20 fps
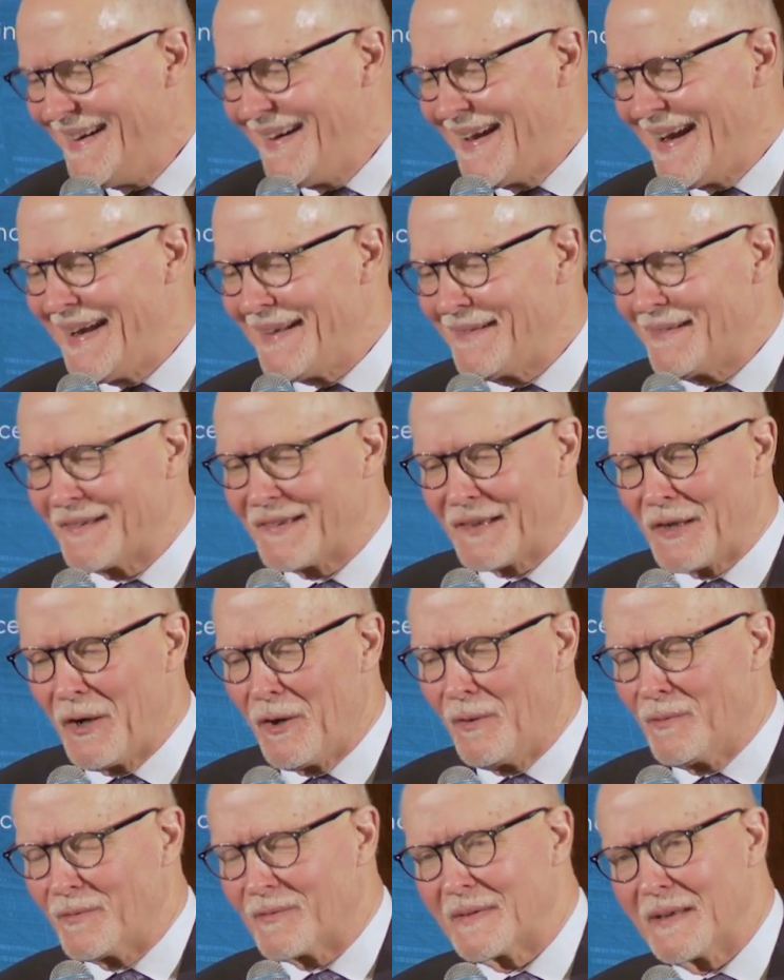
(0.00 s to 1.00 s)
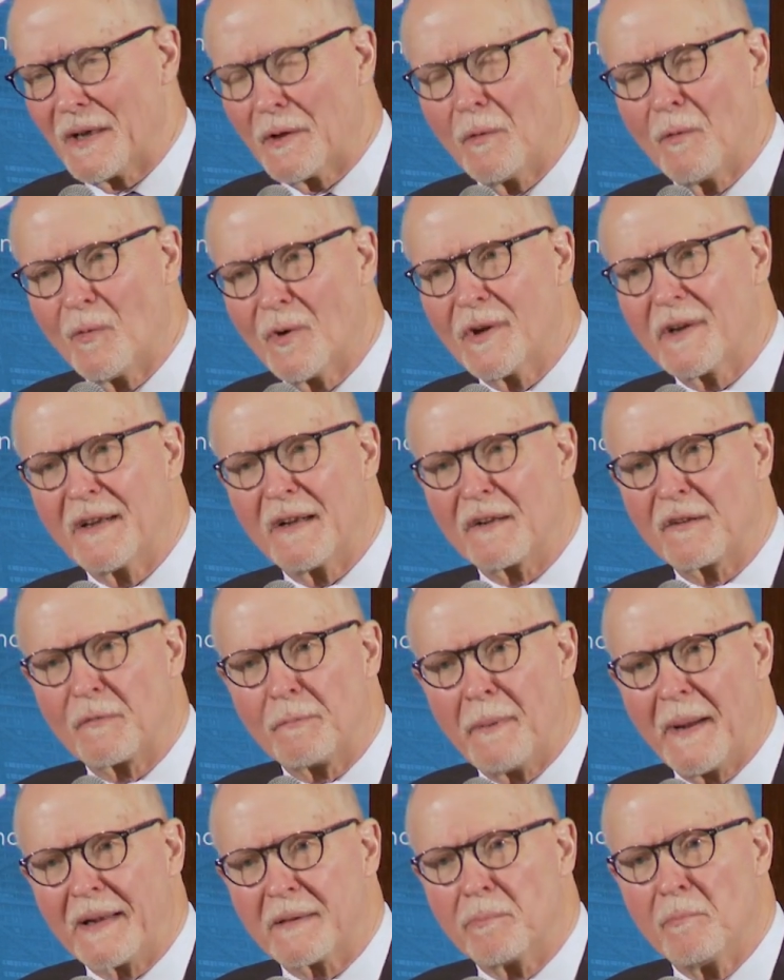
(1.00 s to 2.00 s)
And so, you know, we're going to
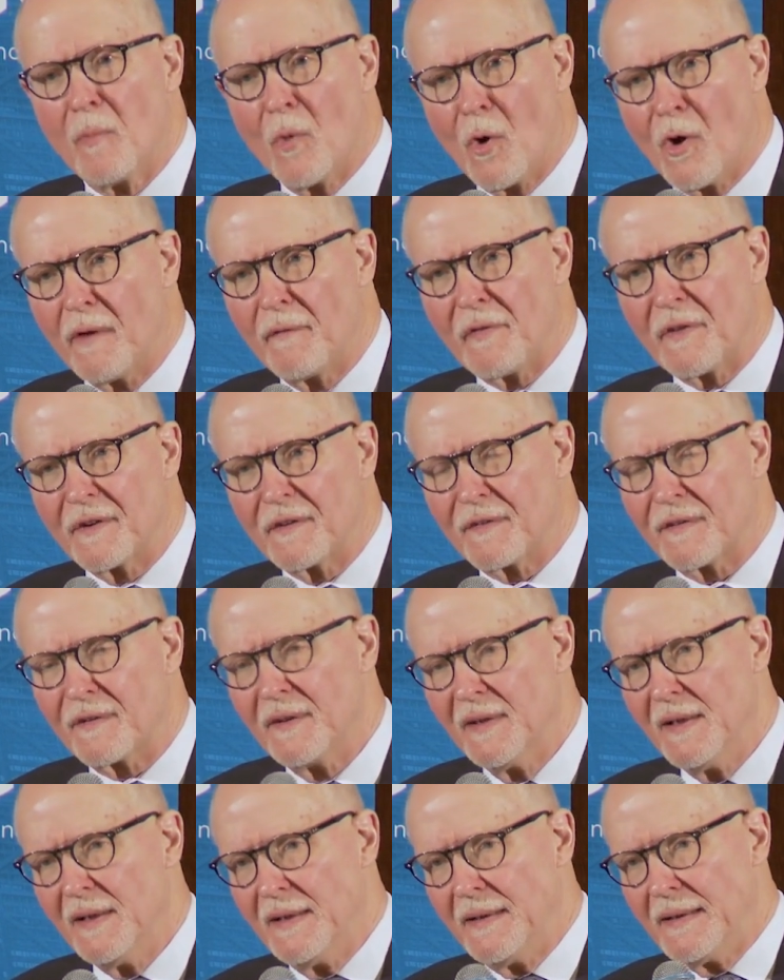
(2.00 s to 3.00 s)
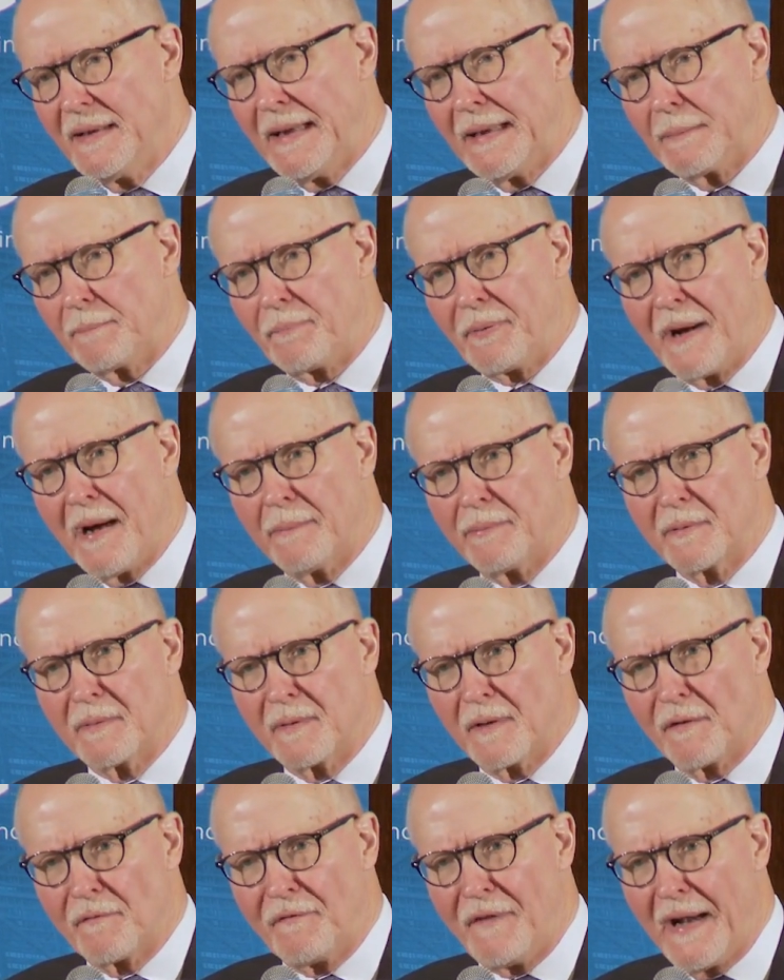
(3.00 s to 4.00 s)
expect more of this in
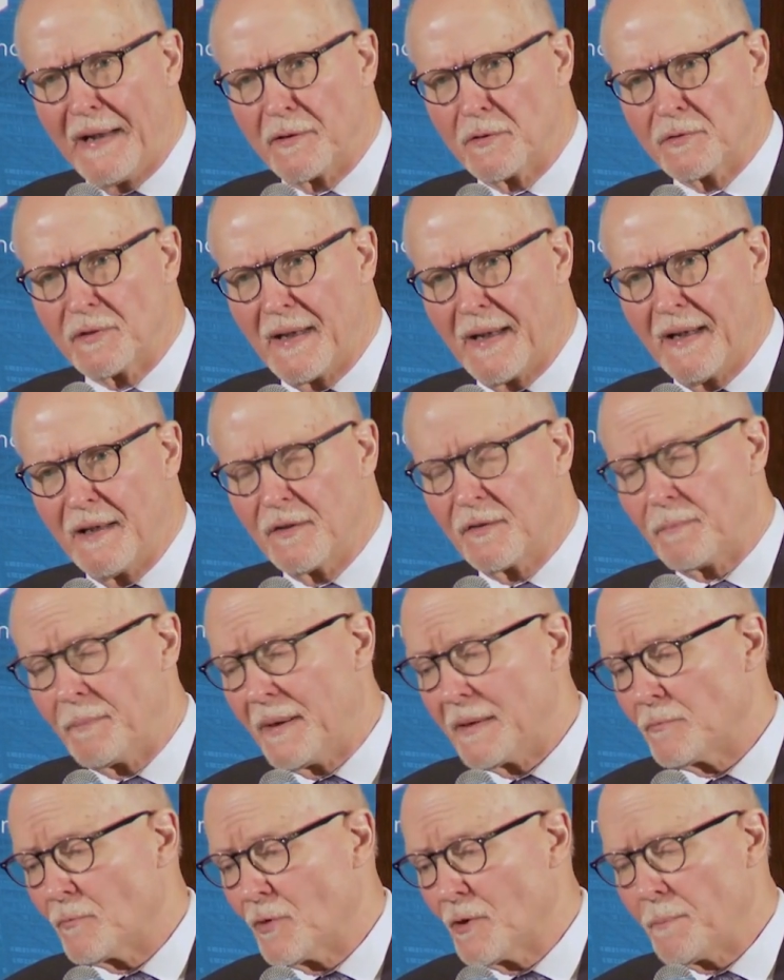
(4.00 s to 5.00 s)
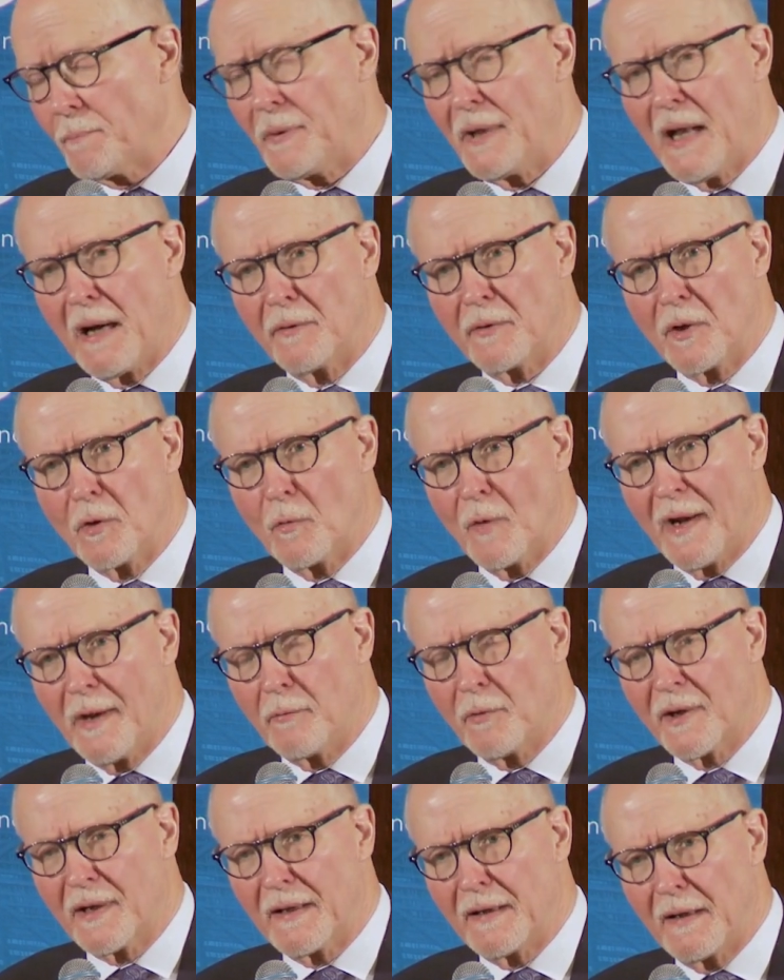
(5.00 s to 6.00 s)
probably the final days, but we're plowing away.
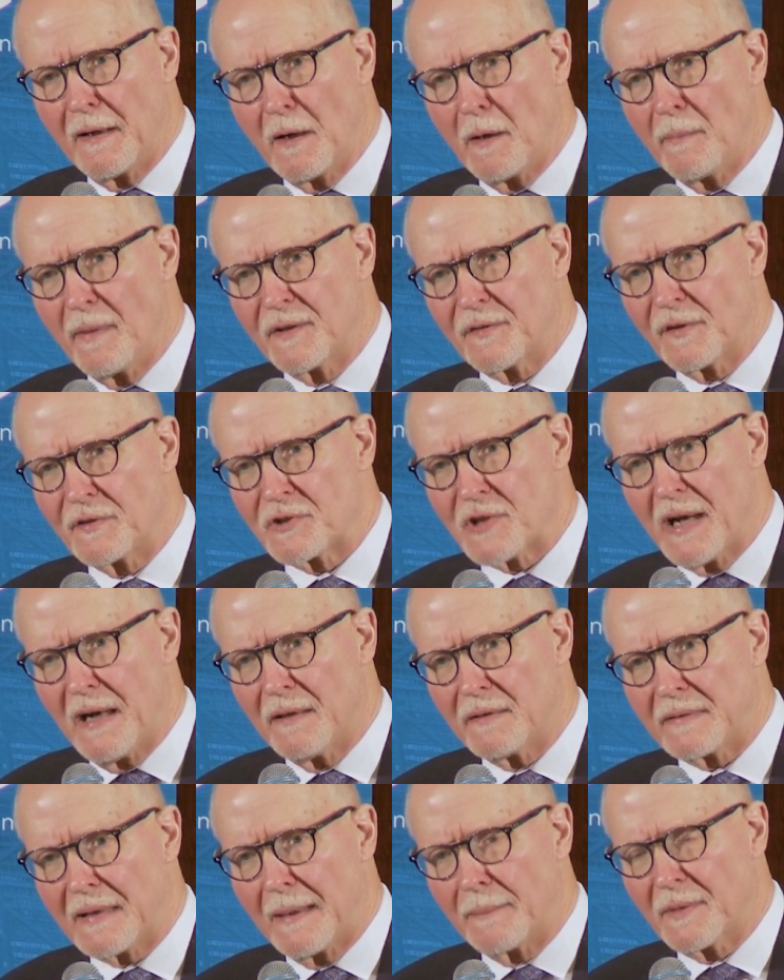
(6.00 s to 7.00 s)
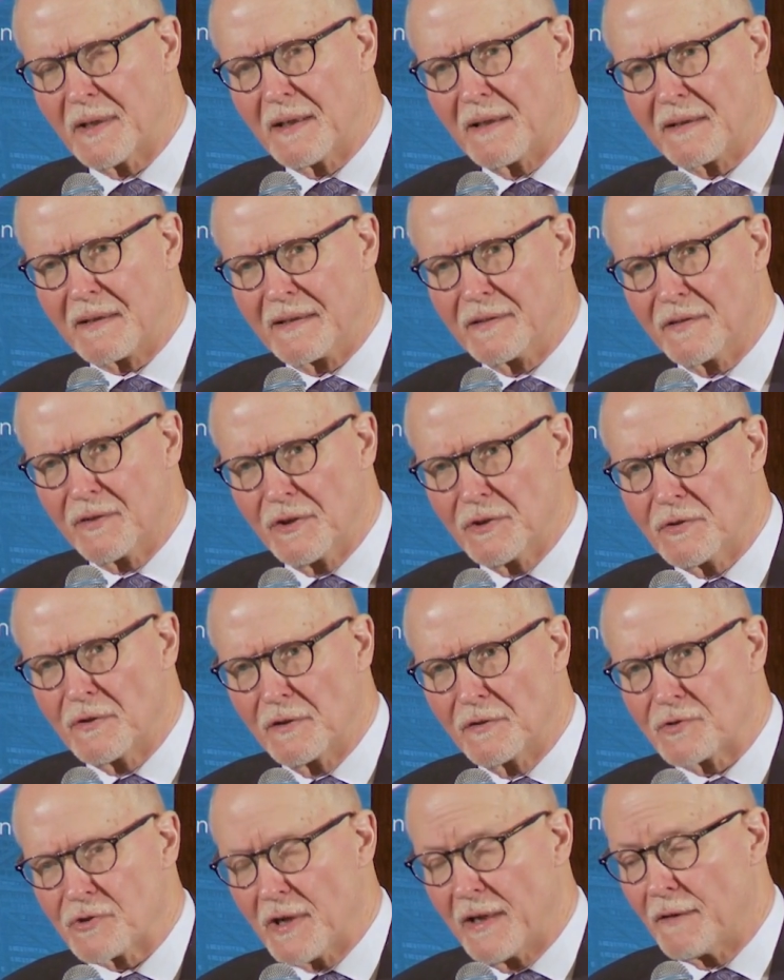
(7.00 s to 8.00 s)
We're getting our message out. I'm going to continue
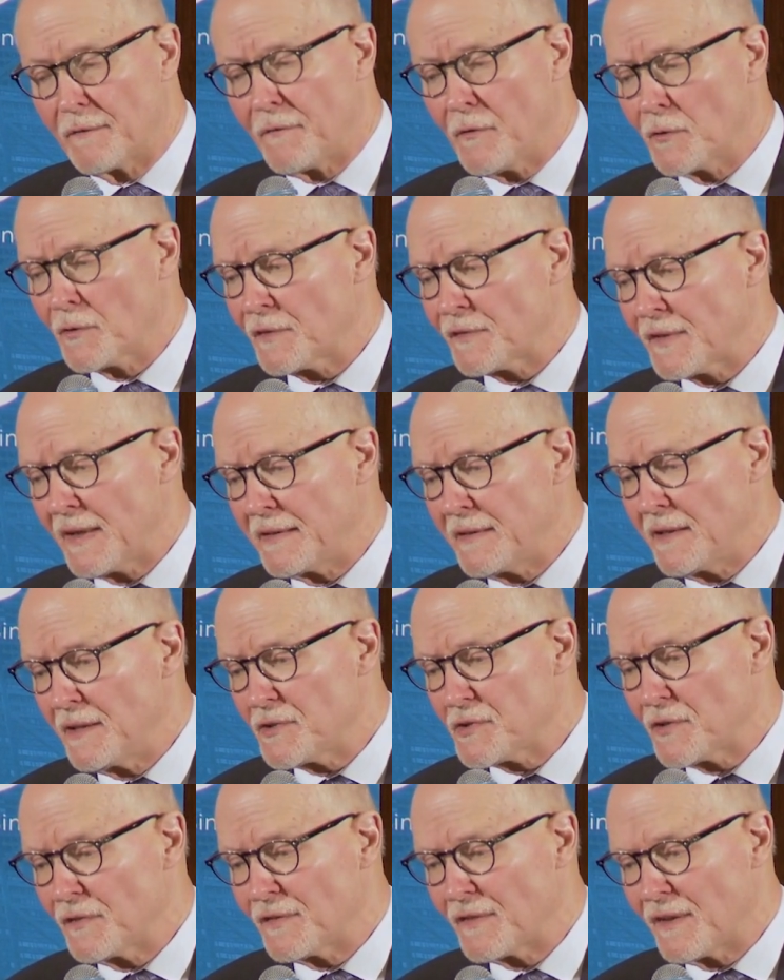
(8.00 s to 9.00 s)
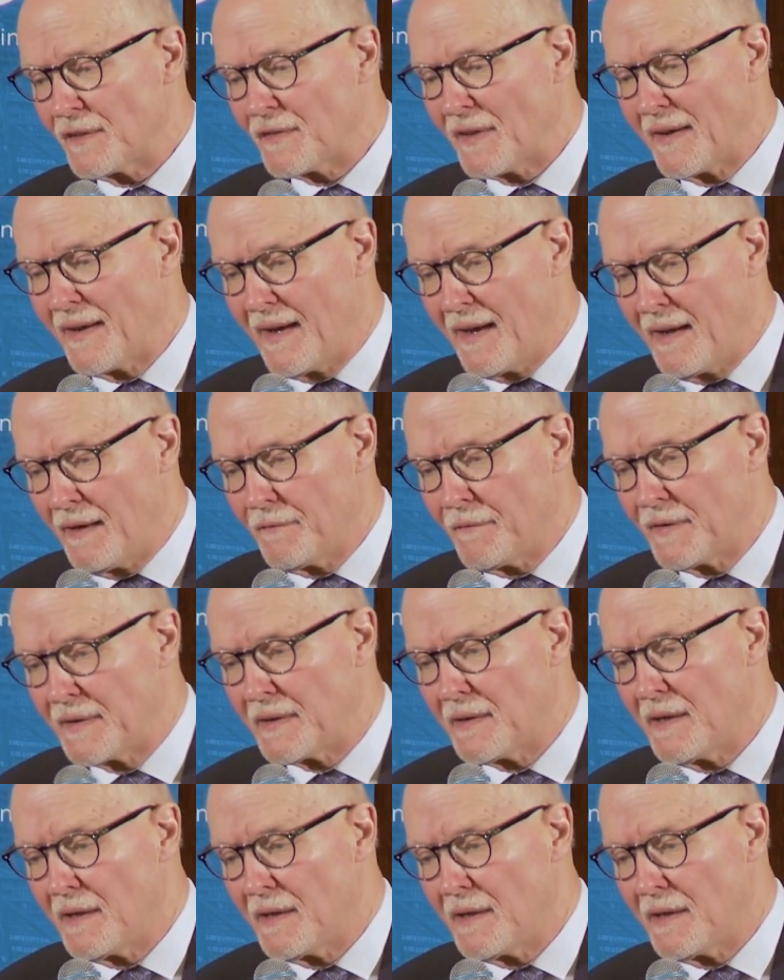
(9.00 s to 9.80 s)
to try to focus on the issues as I have.